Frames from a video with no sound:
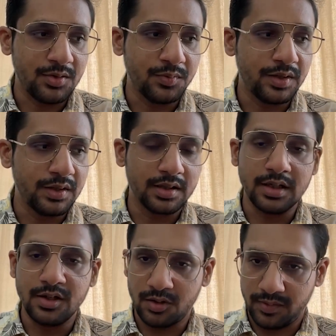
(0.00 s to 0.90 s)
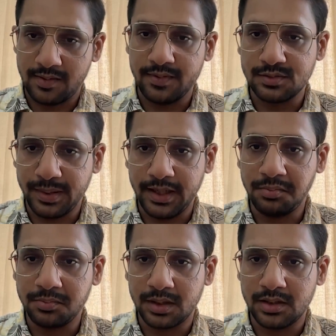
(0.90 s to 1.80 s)
you feel the guilt of having spent
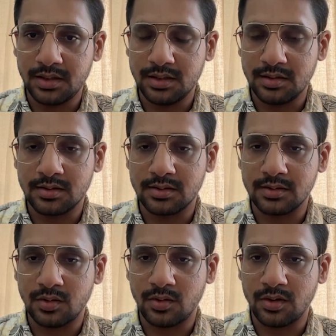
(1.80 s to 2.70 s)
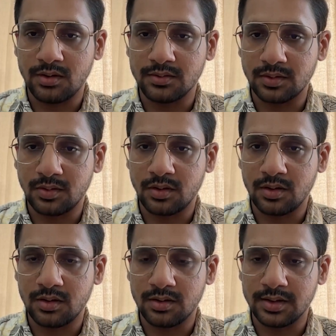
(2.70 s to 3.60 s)
money on
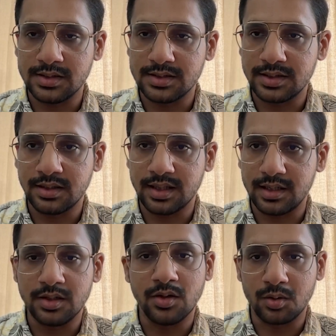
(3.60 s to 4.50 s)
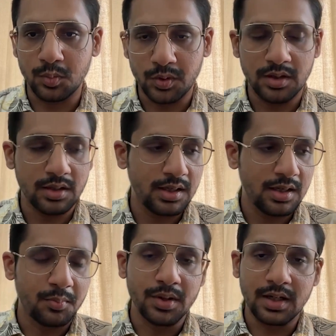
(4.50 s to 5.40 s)
instinct that did not work.
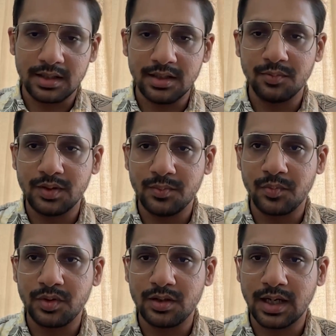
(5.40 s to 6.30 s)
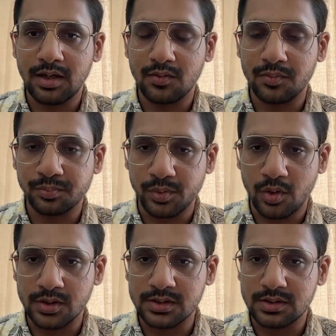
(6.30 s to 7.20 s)
But I think we kind of
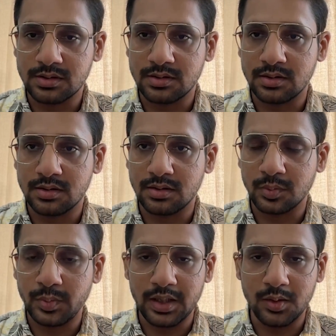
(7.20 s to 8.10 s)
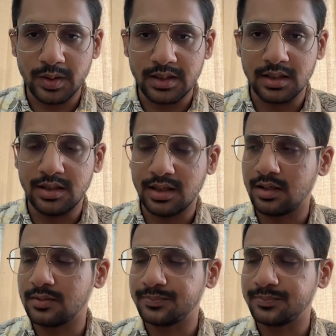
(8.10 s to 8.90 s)
paused very quickly, and